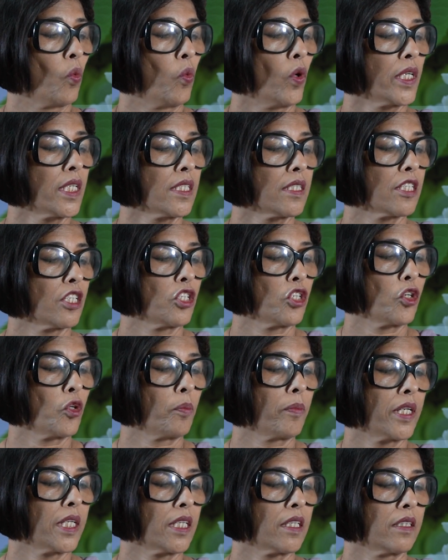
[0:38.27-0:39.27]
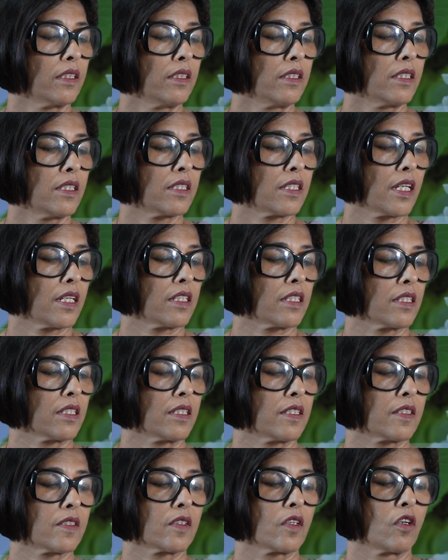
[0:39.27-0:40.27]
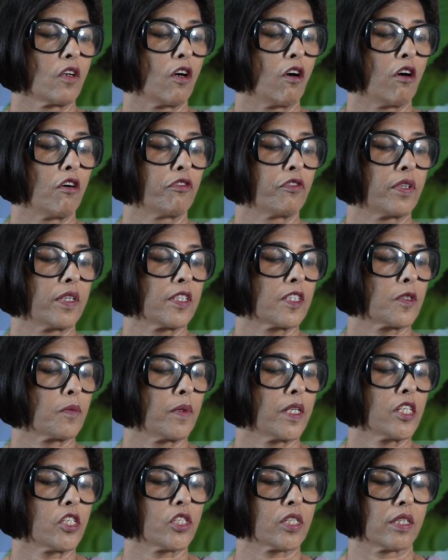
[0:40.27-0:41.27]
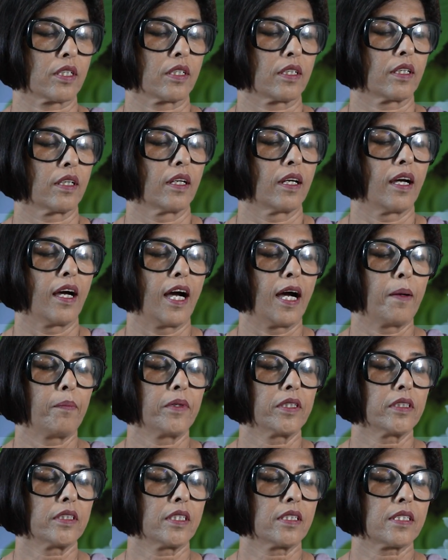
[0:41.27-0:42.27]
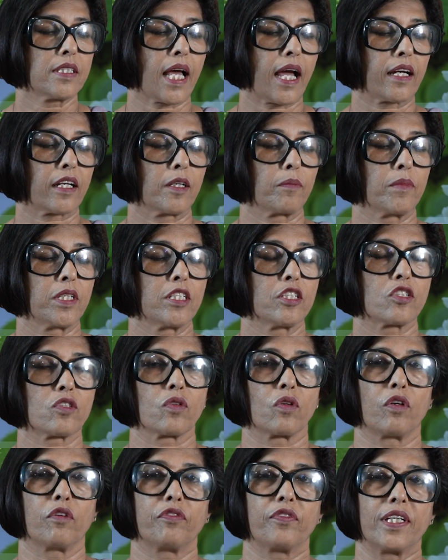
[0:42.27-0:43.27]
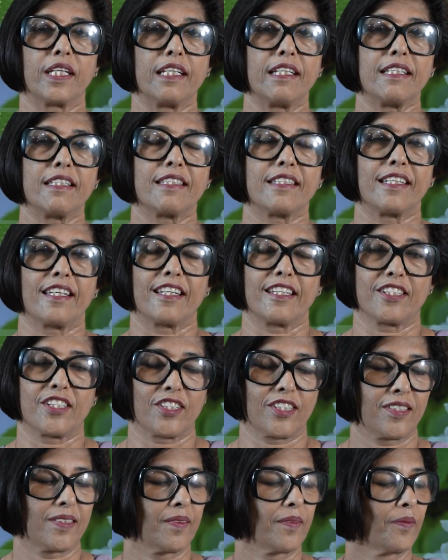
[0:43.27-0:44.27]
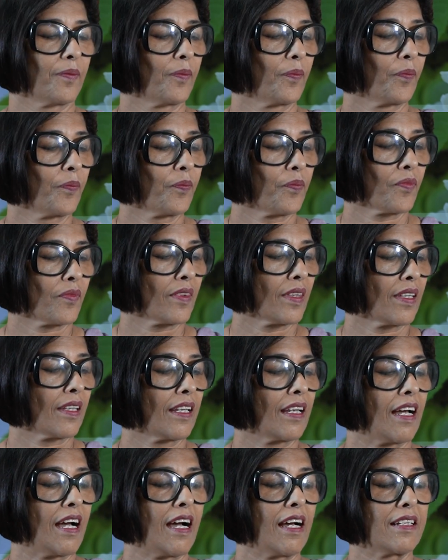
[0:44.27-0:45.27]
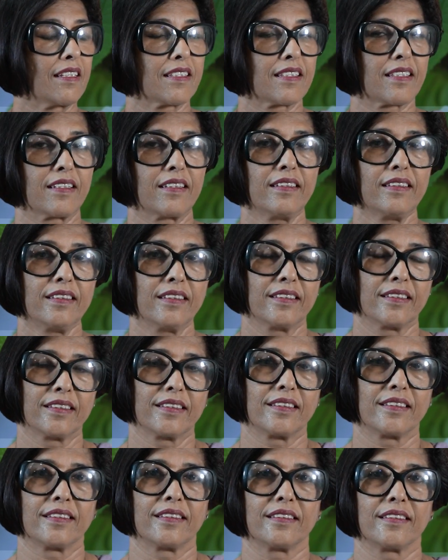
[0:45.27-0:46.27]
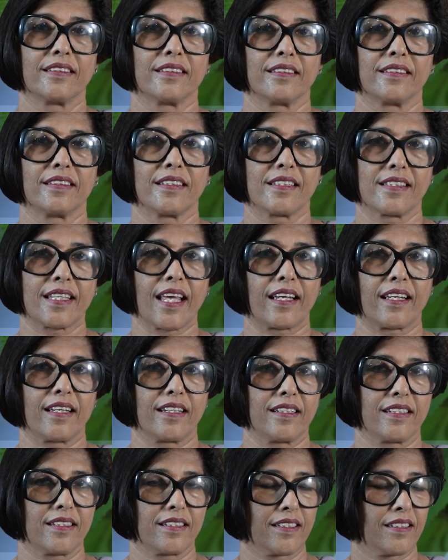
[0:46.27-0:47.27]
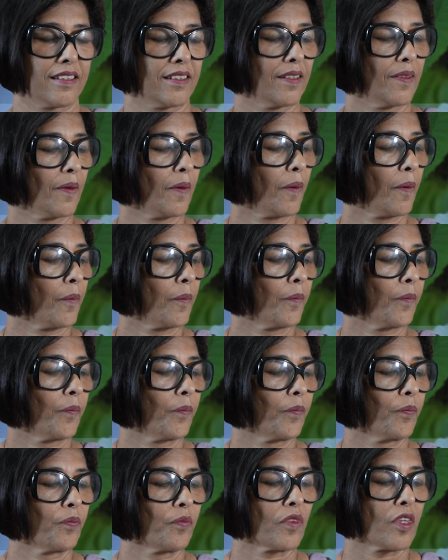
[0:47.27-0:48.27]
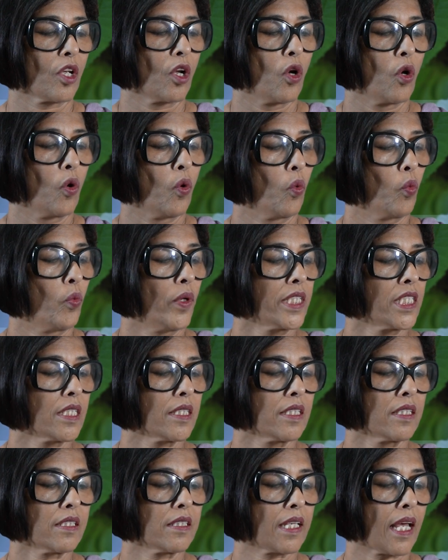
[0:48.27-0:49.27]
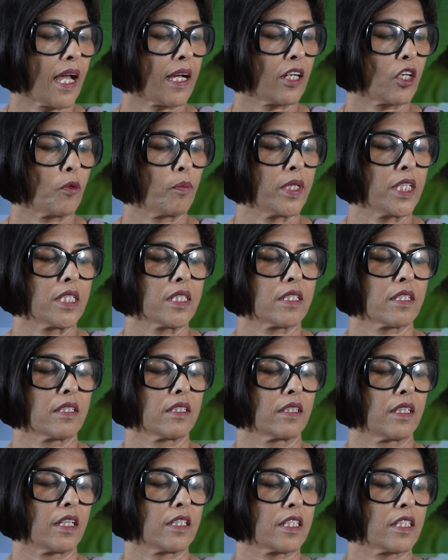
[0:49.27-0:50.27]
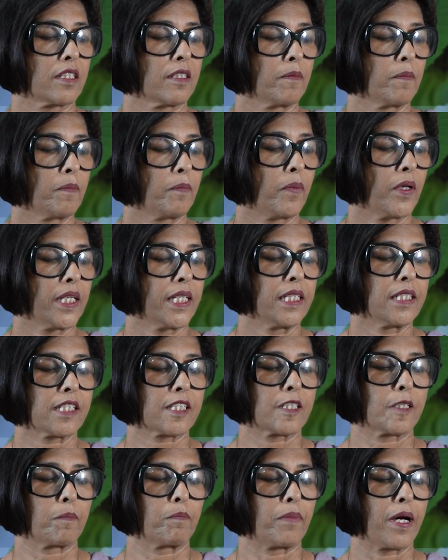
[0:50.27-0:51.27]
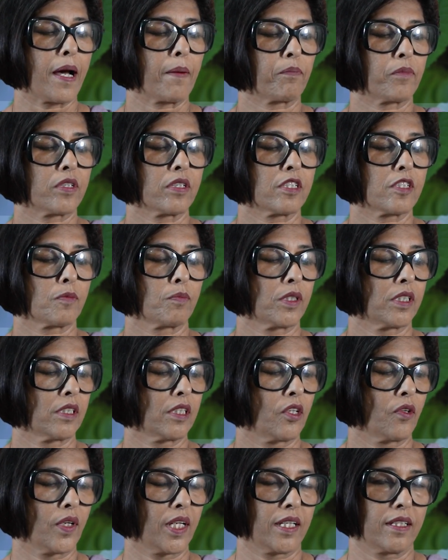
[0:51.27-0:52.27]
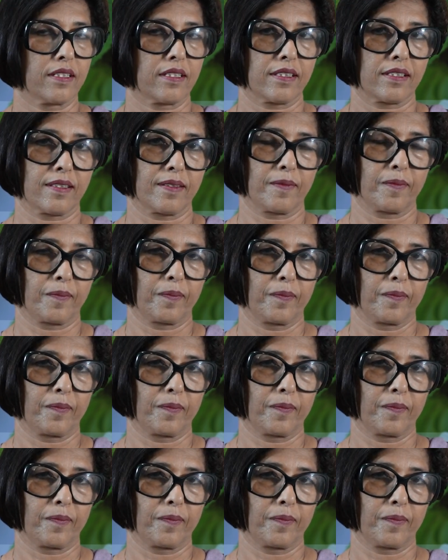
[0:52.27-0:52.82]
What is the numerical status of Chrismation among the sacraments of initiation? Answer, second. Which is the sacrament that completes the baptismal grace?